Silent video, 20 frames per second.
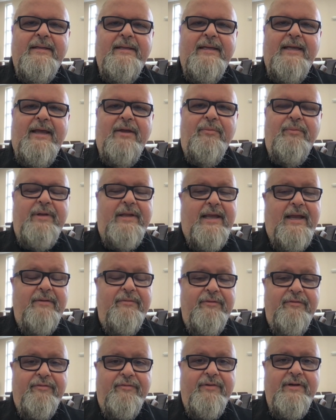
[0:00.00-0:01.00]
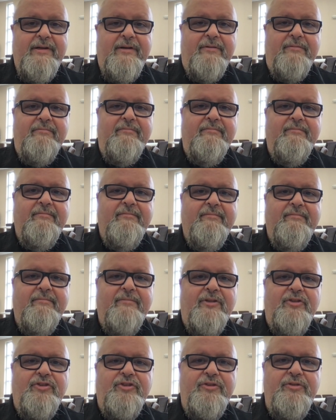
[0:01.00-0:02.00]
and we have the freedom
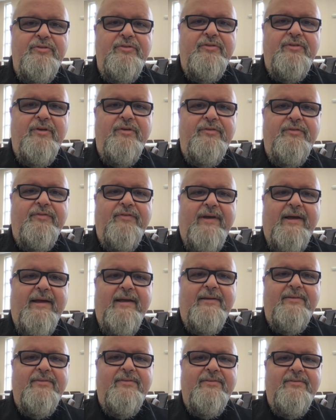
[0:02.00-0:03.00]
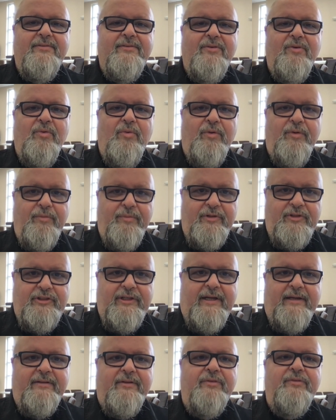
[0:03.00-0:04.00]
to choose those facts or to
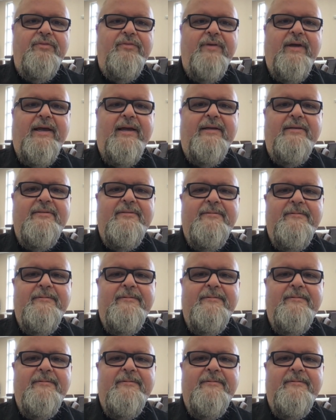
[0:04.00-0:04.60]
reject those facts.